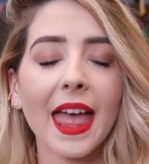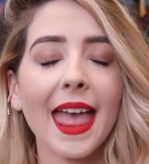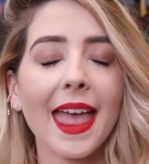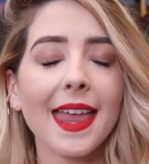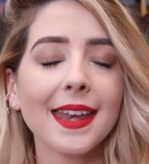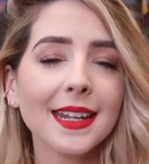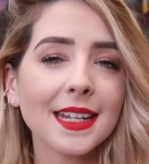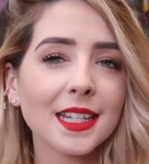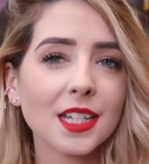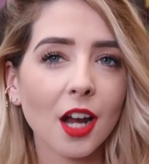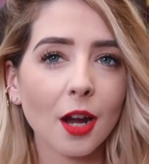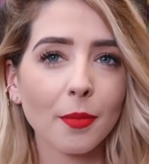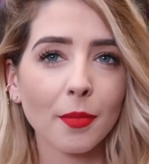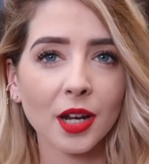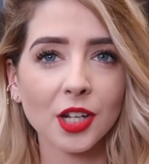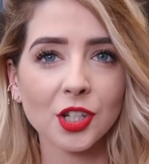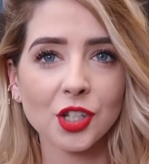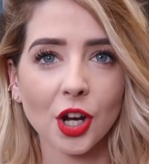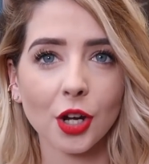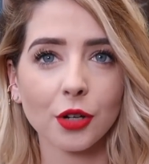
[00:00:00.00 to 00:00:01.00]
Anytime
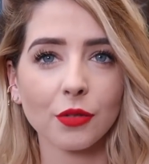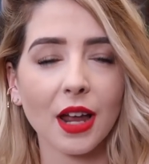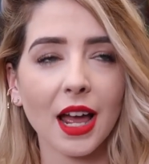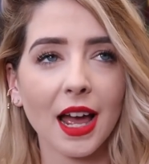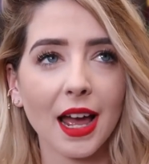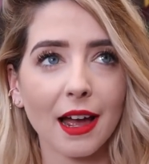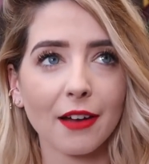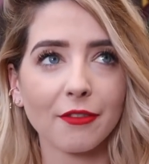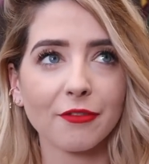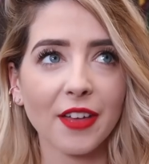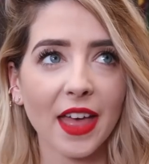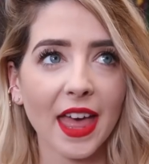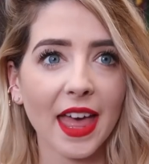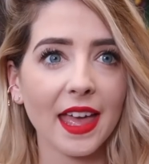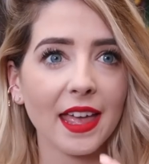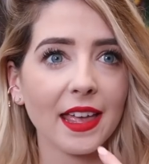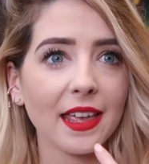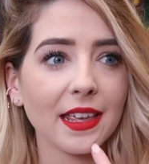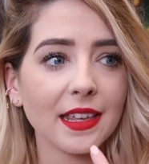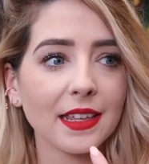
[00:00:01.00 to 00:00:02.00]
I don't have
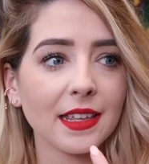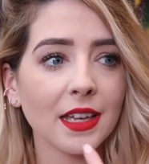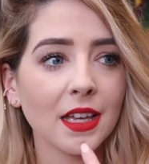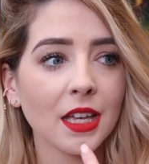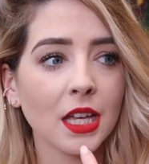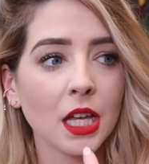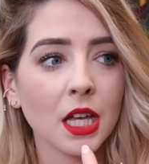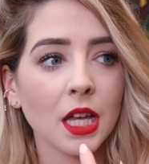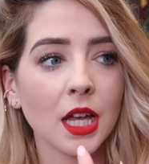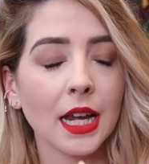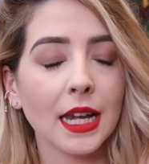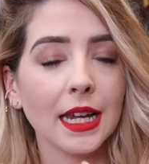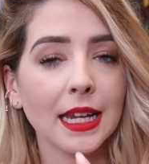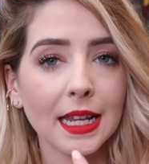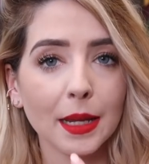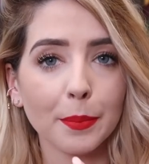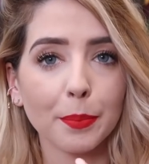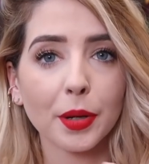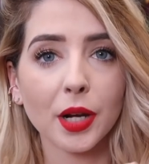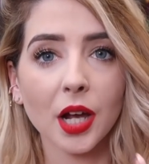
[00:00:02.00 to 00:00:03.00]
a
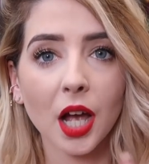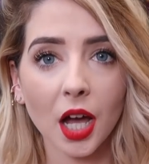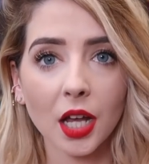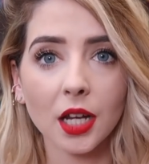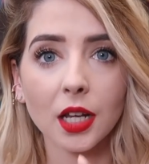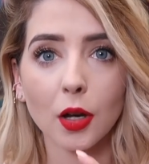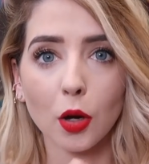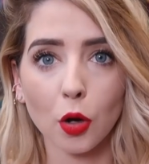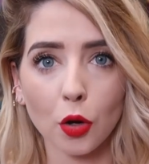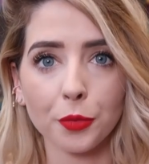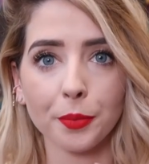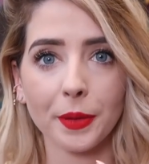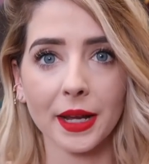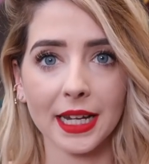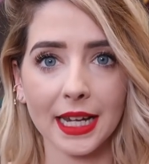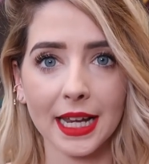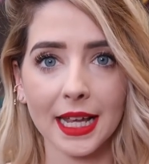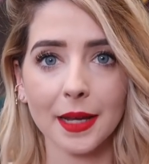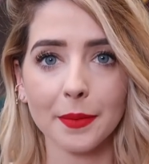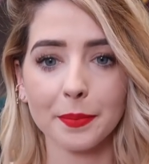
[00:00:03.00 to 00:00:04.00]
lip colour on my
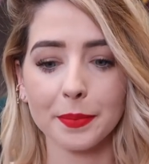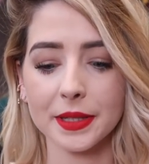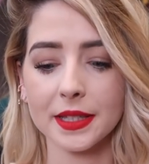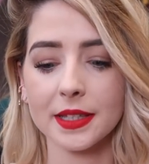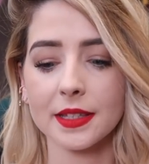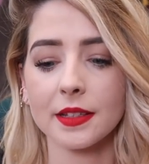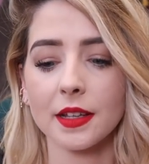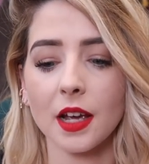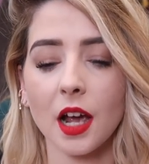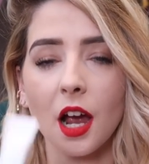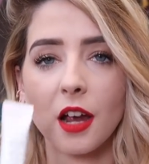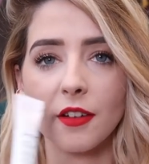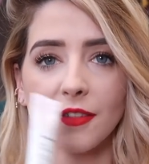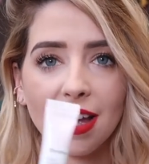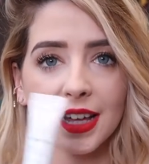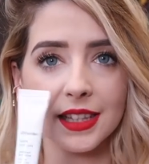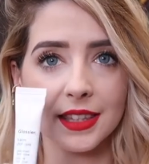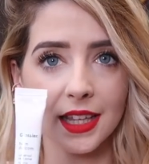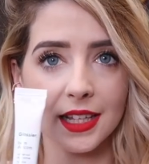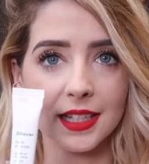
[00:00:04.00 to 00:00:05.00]
lips, I've
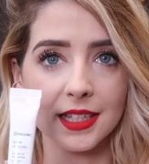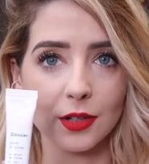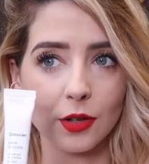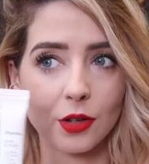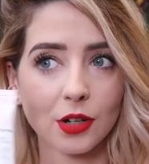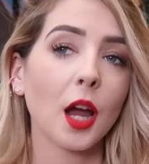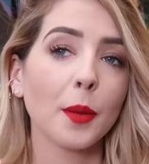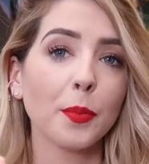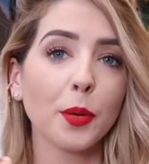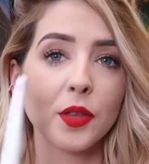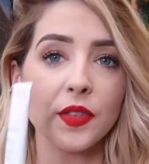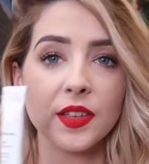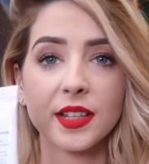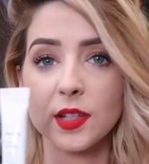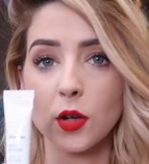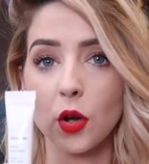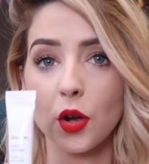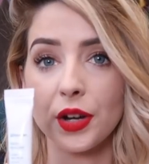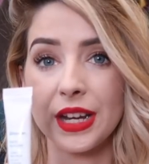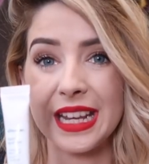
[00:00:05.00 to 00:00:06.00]
had this on. I put
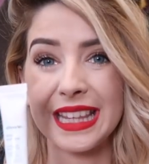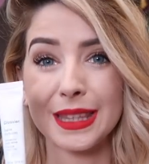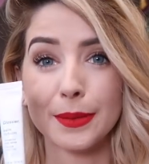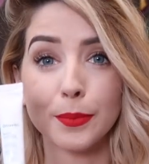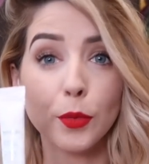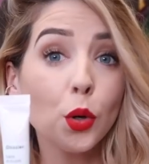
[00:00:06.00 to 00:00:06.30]
this on in the